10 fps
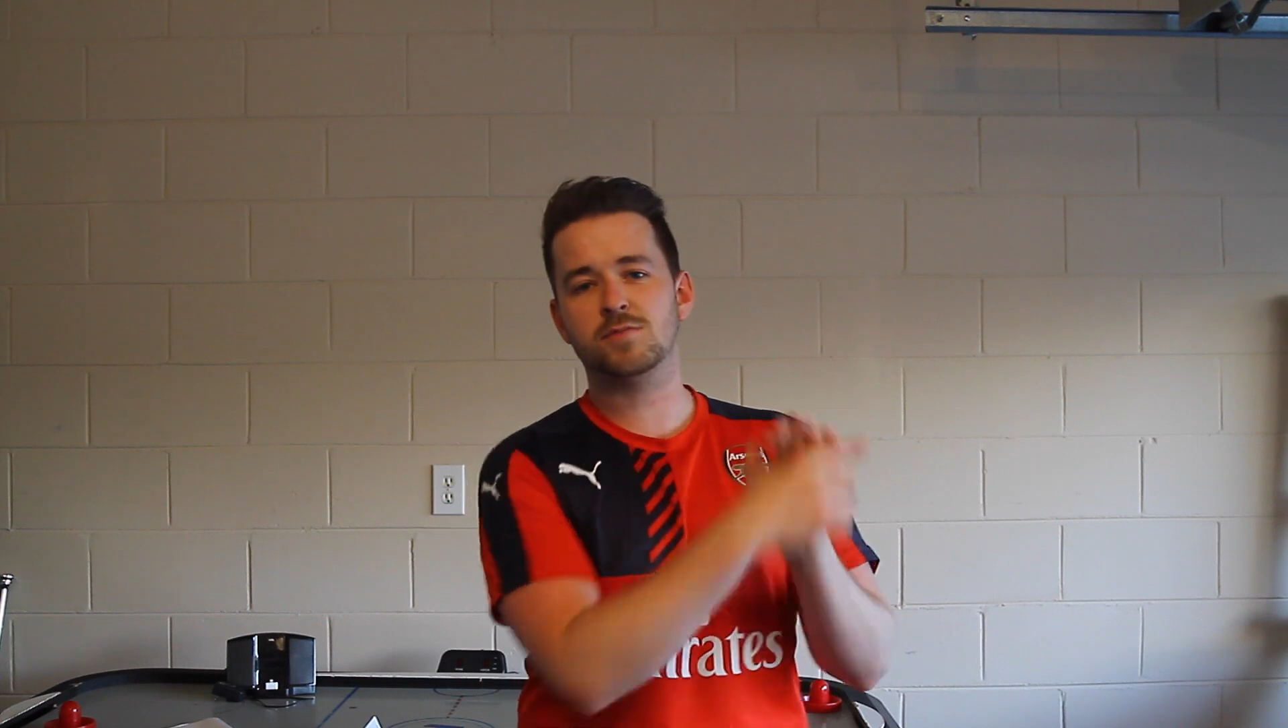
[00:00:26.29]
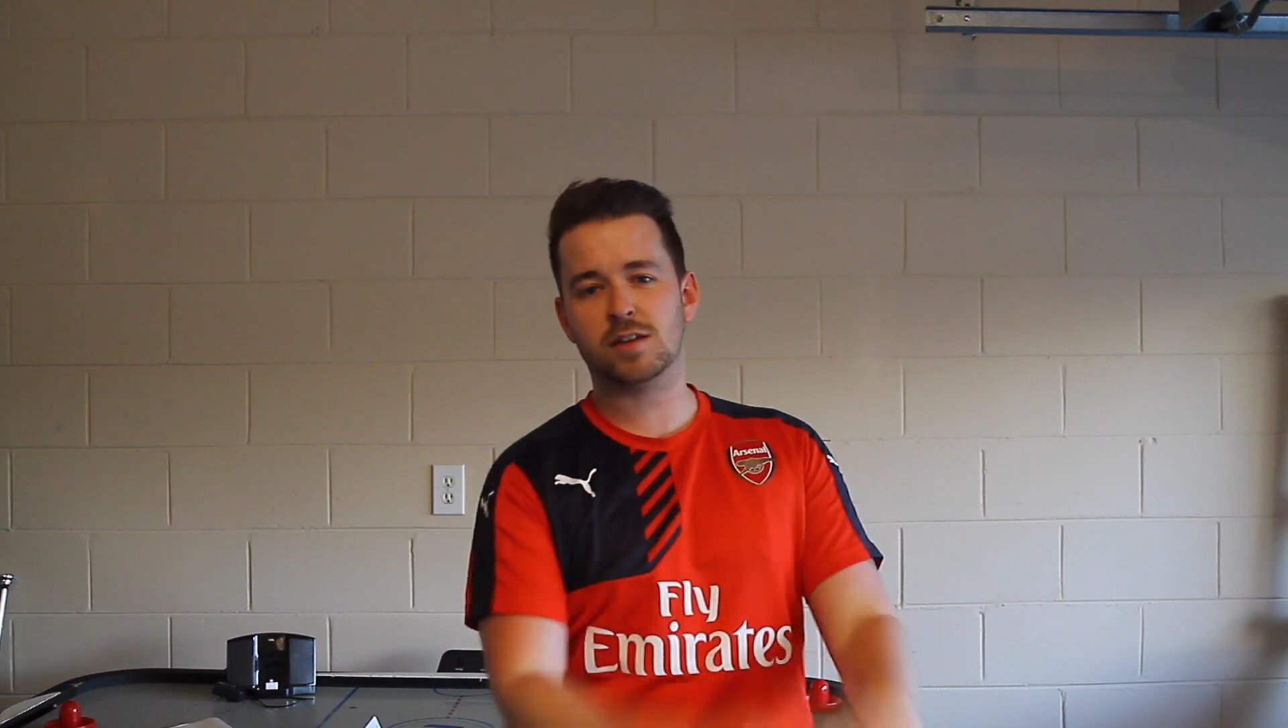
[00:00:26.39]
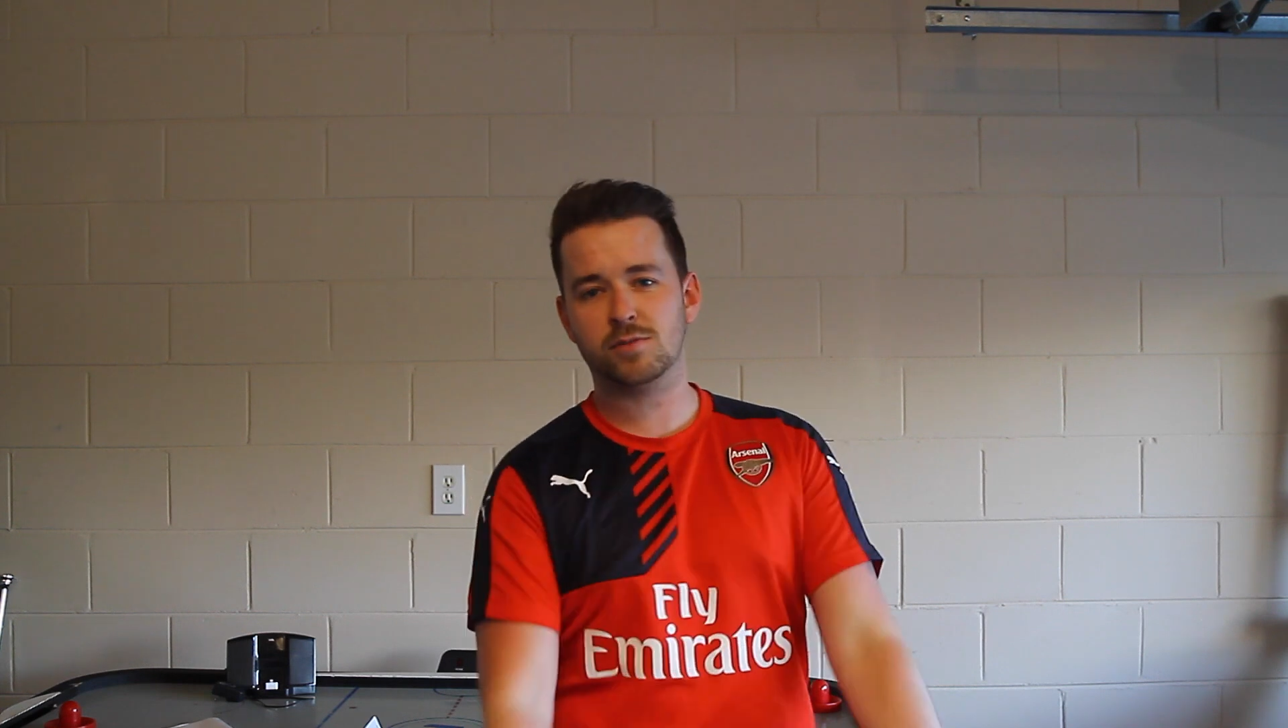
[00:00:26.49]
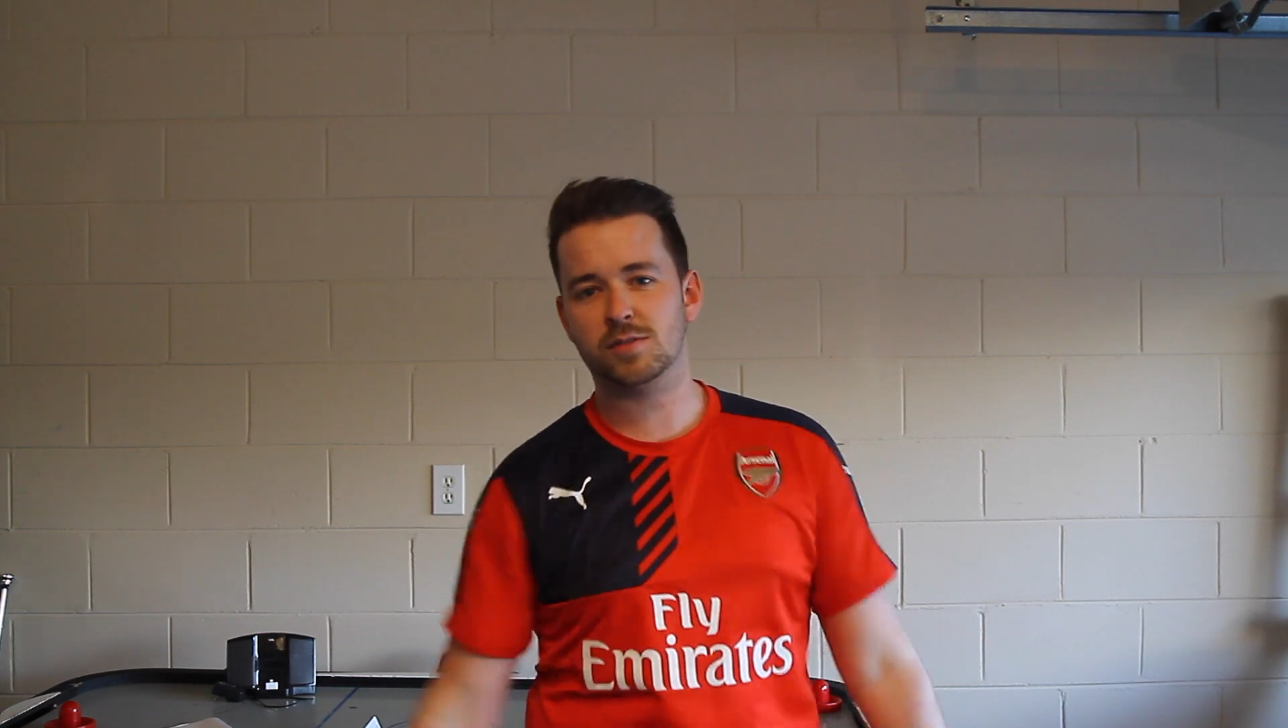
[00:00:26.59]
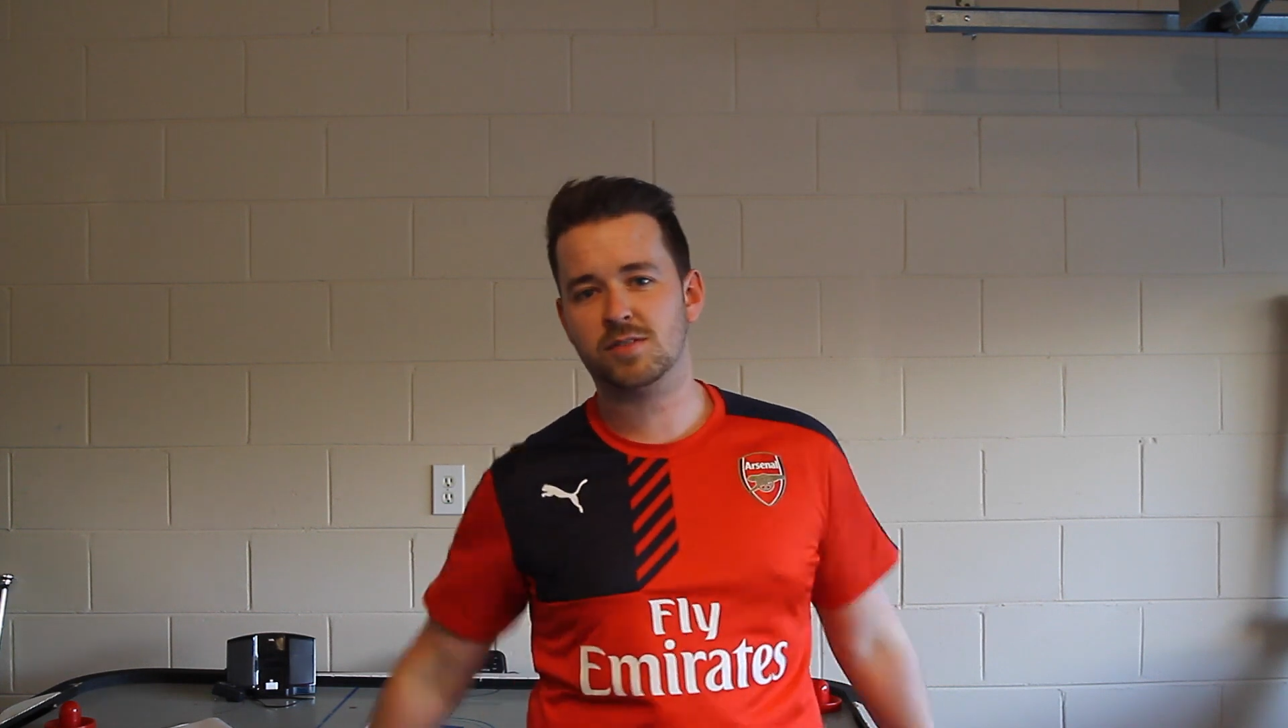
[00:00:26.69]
and that sort of